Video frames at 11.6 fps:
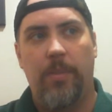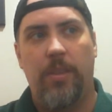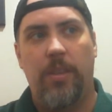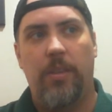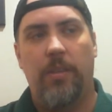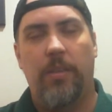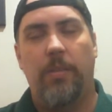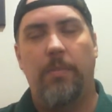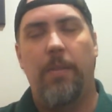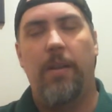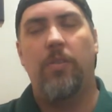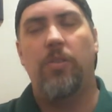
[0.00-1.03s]
the
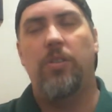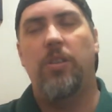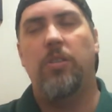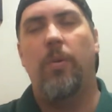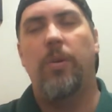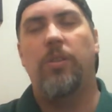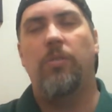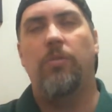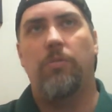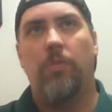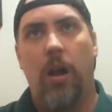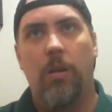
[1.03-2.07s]
metaverse is going to
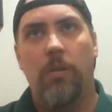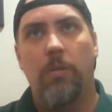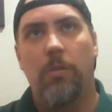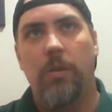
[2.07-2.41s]
grow,